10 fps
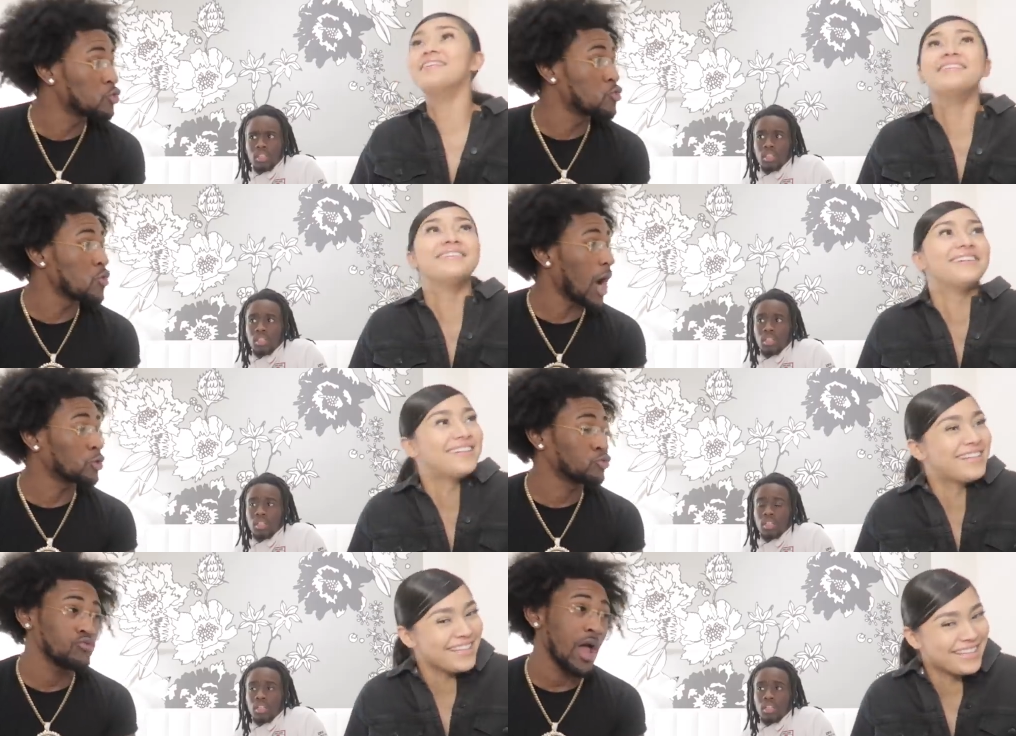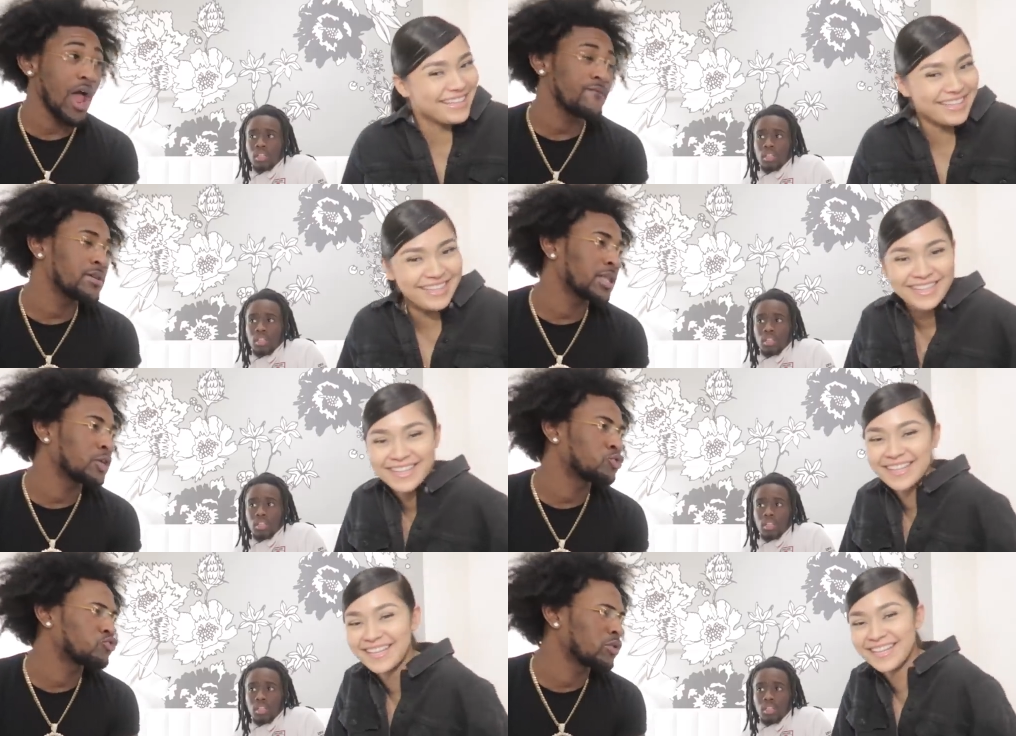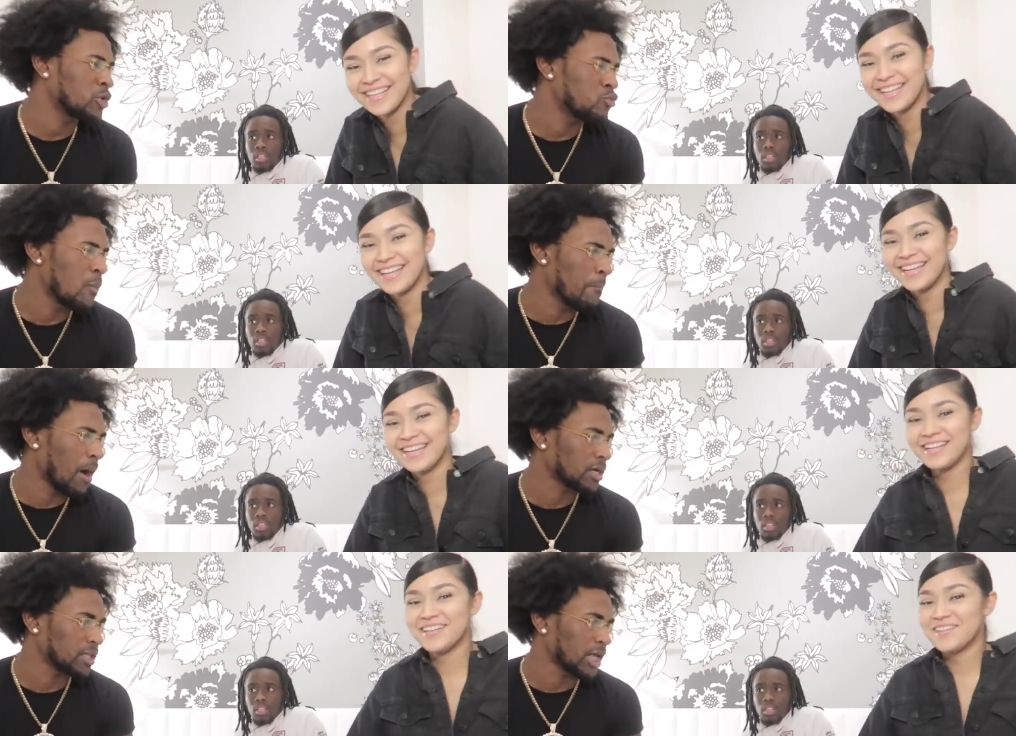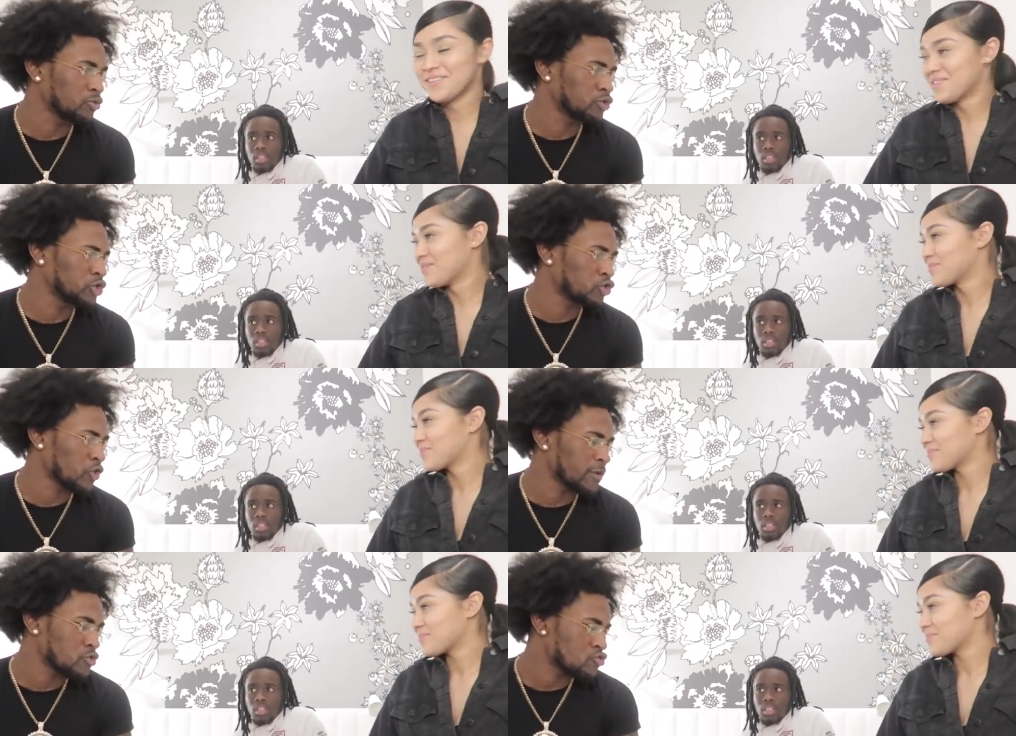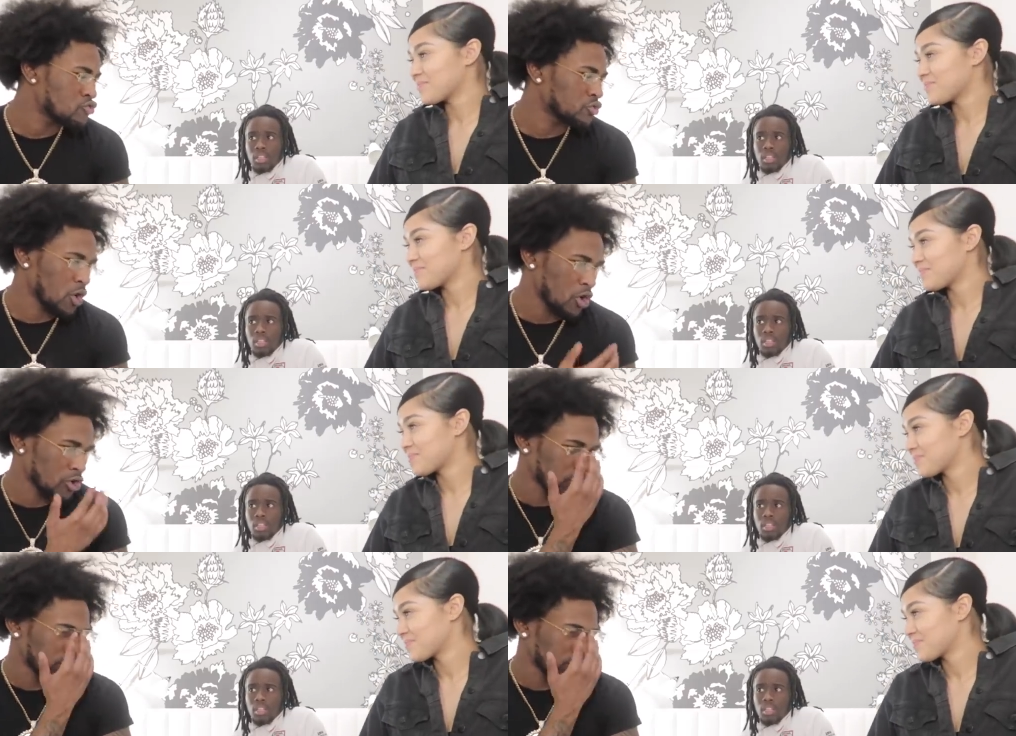Speaker 1: you, I'll do everything to like you. Fucking like you deserve it all. You know?